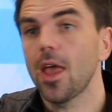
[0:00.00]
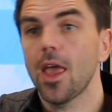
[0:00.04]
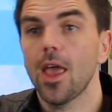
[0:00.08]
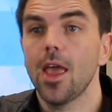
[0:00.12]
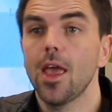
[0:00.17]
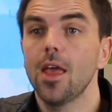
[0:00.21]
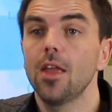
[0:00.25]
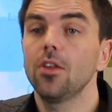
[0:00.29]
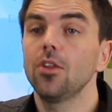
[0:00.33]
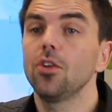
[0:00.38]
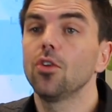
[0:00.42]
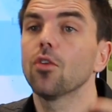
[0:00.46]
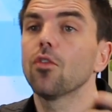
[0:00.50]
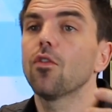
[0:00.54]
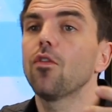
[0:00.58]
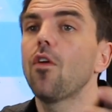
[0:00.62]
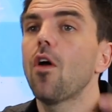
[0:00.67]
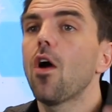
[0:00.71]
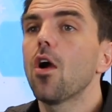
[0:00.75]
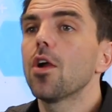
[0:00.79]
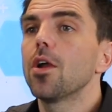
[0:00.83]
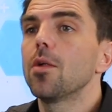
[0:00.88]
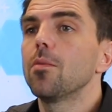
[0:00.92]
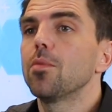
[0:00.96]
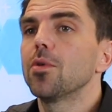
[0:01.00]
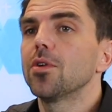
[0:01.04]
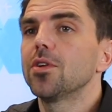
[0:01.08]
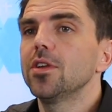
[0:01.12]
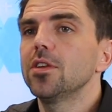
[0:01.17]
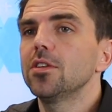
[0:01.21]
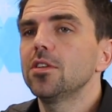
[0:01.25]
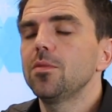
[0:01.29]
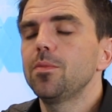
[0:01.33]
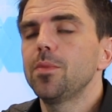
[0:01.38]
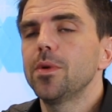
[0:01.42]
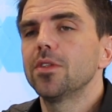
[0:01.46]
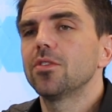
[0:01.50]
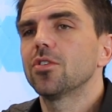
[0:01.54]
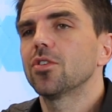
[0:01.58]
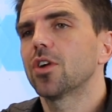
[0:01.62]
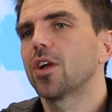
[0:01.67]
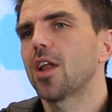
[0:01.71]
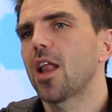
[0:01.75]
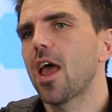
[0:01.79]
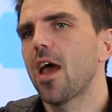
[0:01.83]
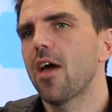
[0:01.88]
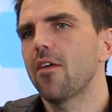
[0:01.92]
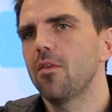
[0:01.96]
and your far end participants are
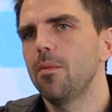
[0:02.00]
gonna have